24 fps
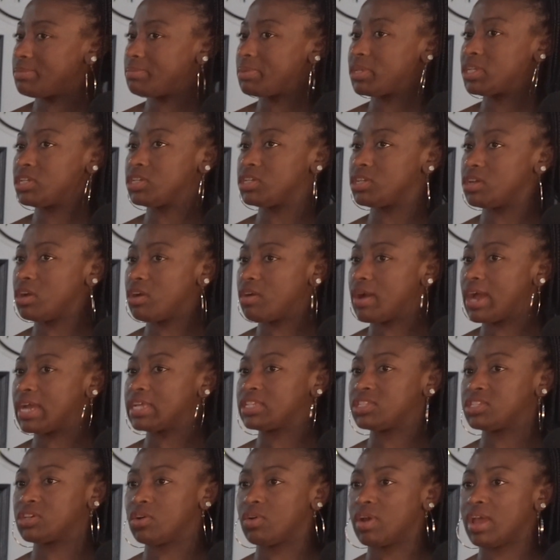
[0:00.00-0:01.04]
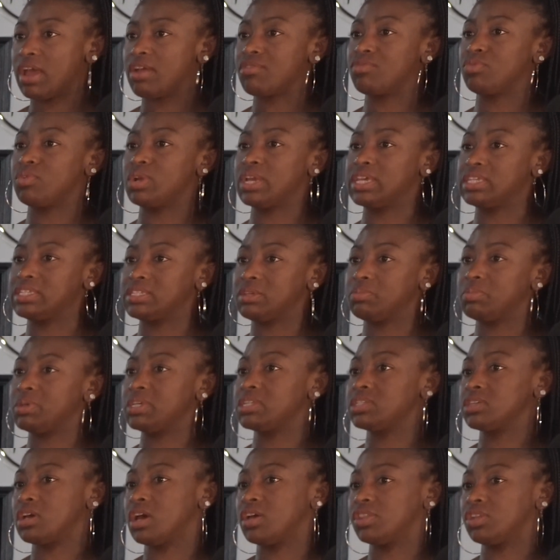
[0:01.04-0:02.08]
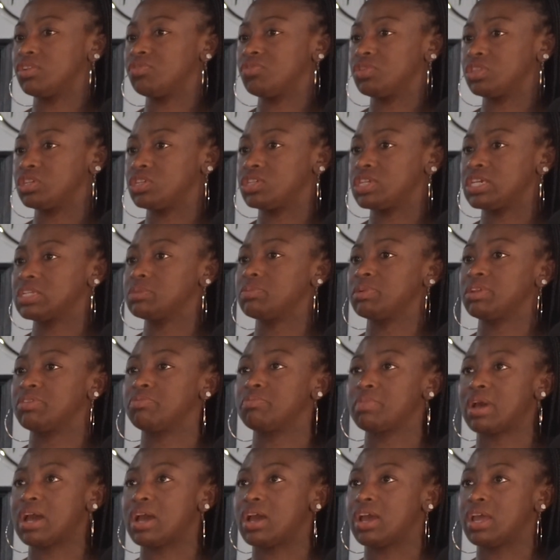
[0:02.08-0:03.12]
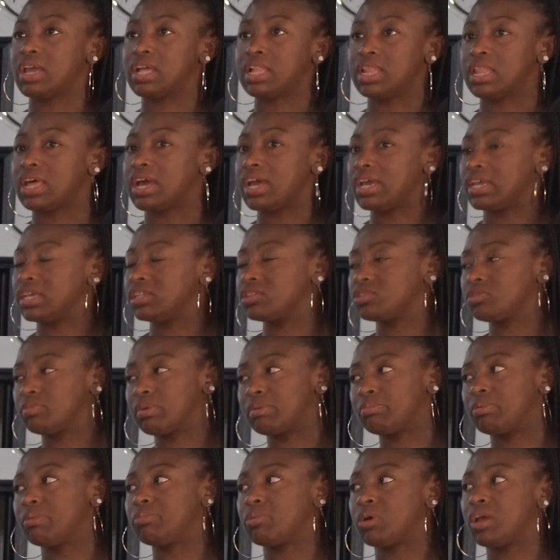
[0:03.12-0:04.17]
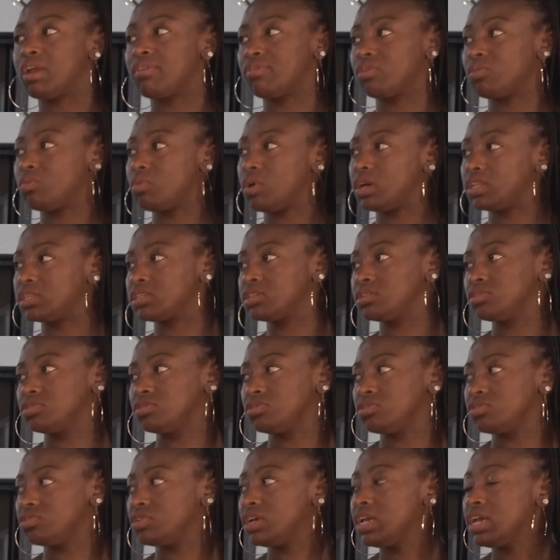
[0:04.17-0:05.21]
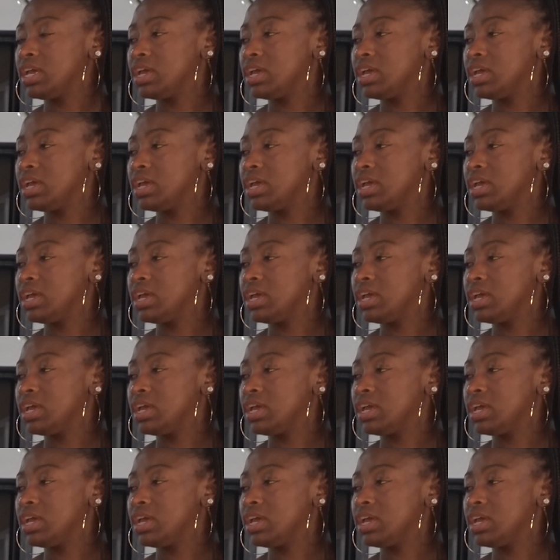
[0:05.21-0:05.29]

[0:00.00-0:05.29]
But no, I don't have recipes on there for the shakes. But if my clients or my people ever want to